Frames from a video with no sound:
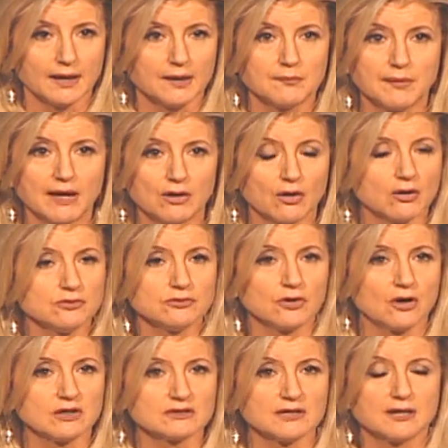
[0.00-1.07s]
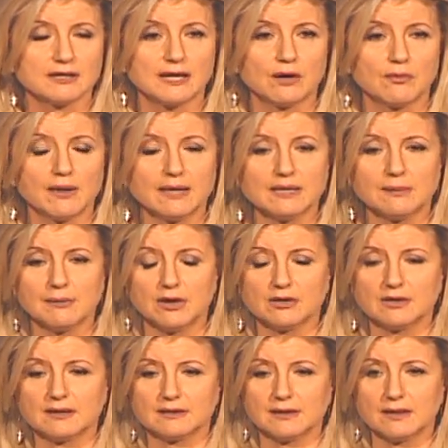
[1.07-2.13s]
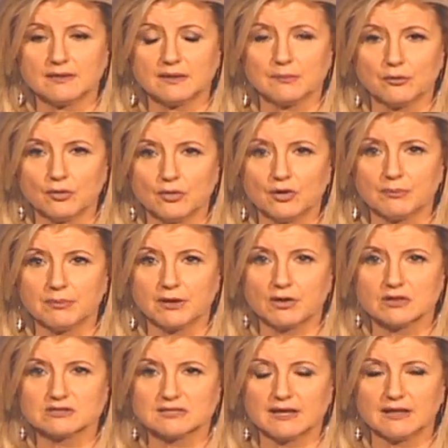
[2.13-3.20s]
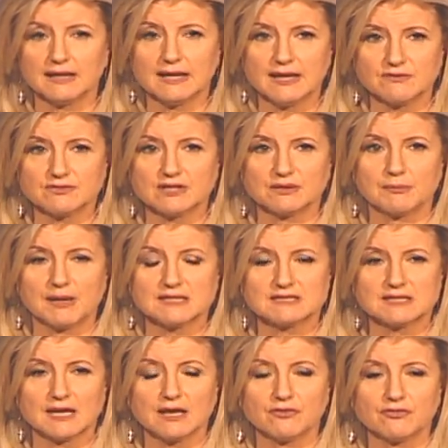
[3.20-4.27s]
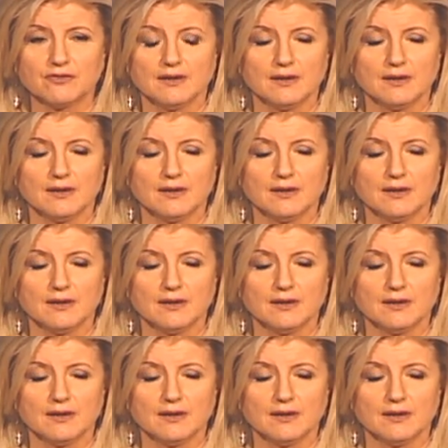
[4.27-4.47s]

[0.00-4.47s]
My own daughter, and I write about it in the book because I lived it myself,